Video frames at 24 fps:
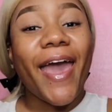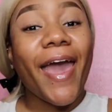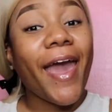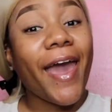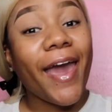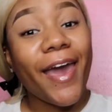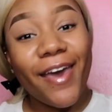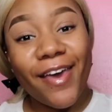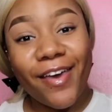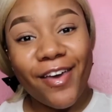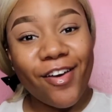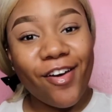
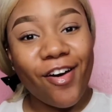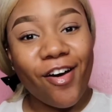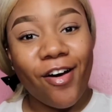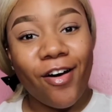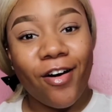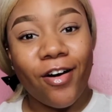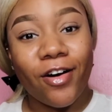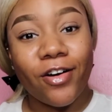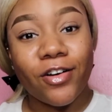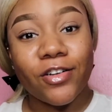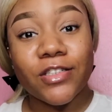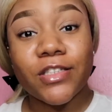Hey
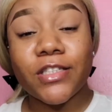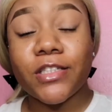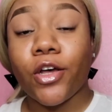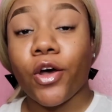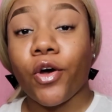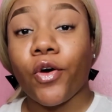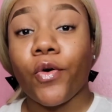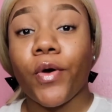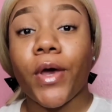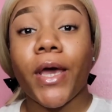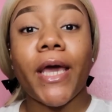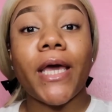y'all,
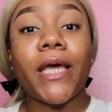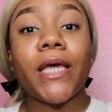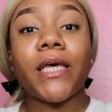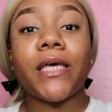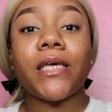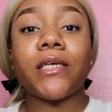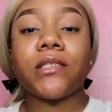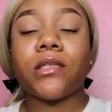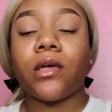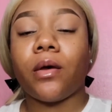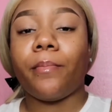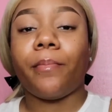so it
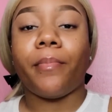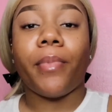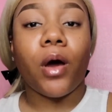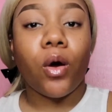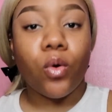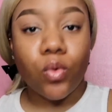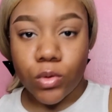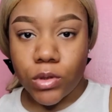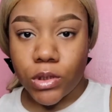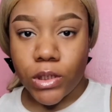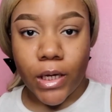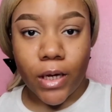is
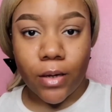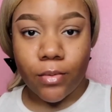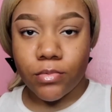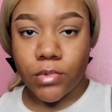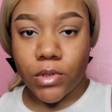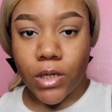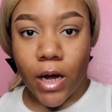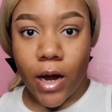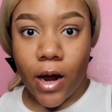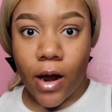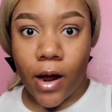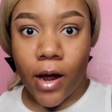about damn
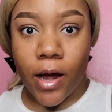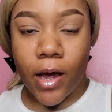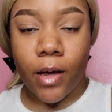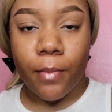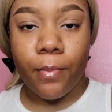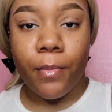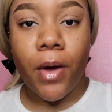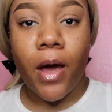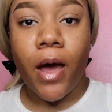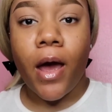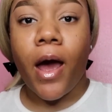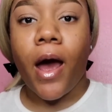
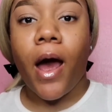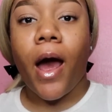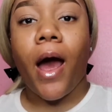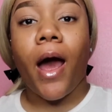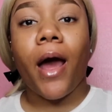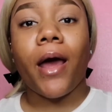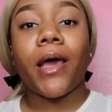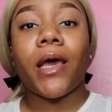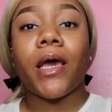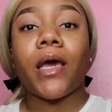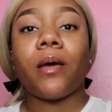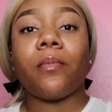time.
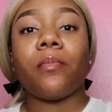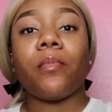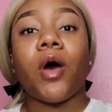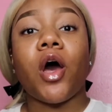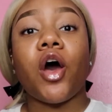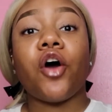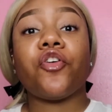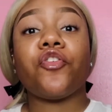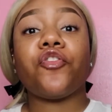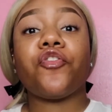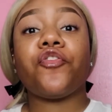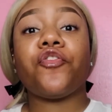I am
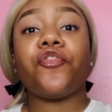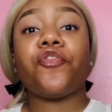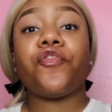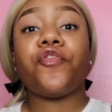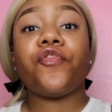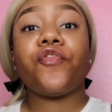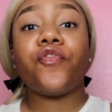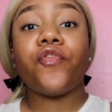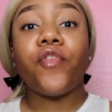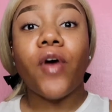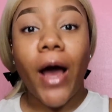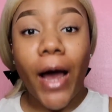
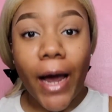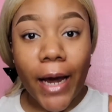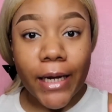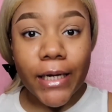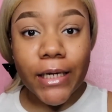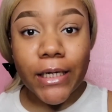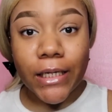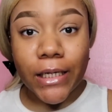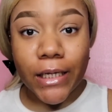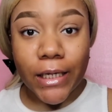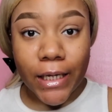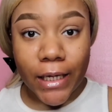
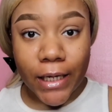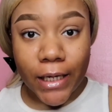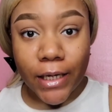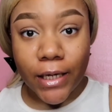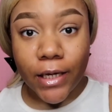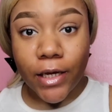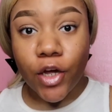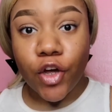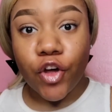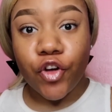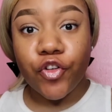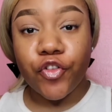finally
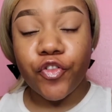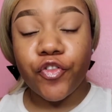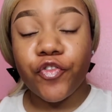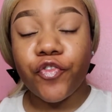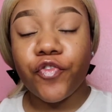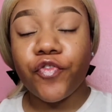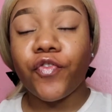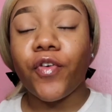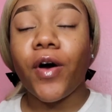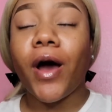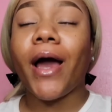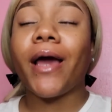
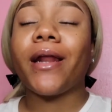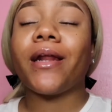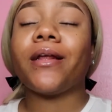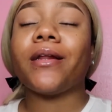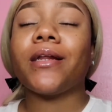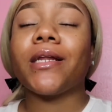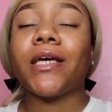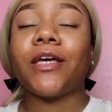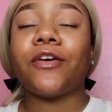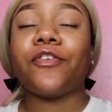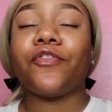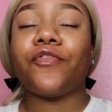
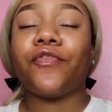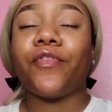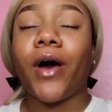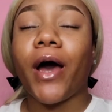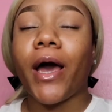filming